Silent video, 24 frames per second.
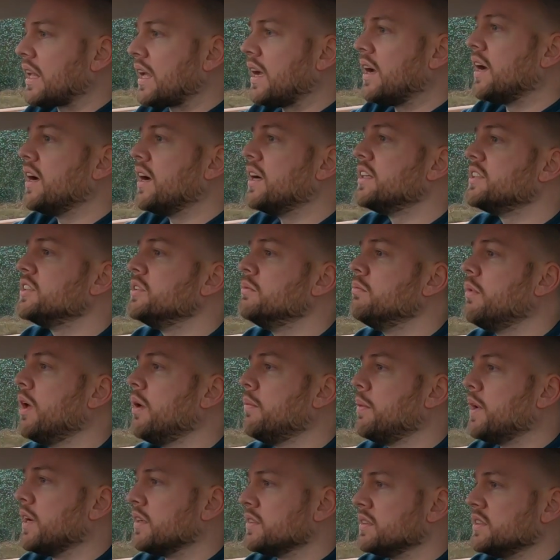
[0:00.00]
As you may be
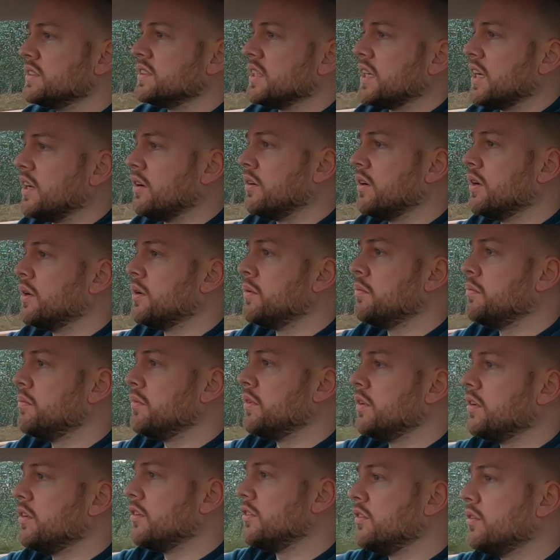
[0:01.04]
able to tell, I'm
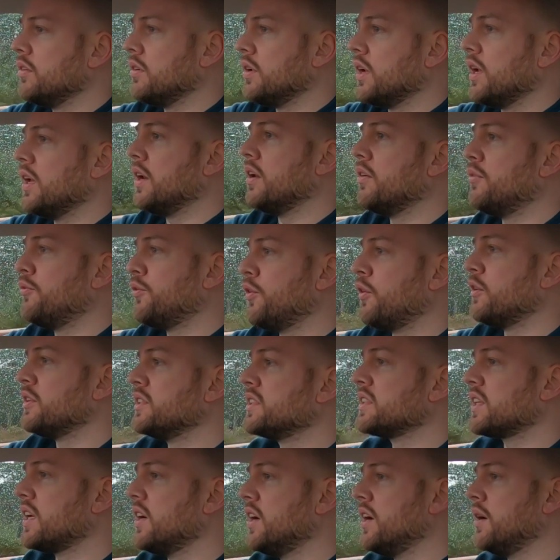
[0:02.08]
in a forest
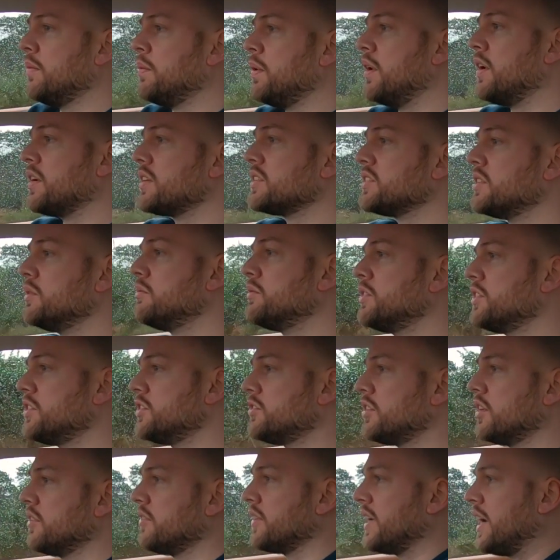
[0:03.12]
car park, so I'm just
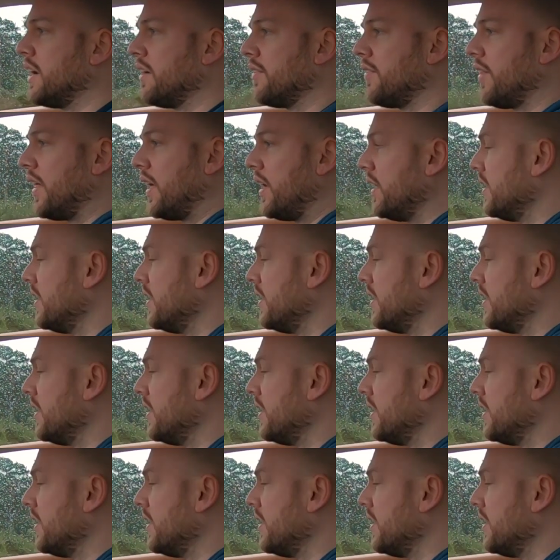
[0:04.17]
driving out of that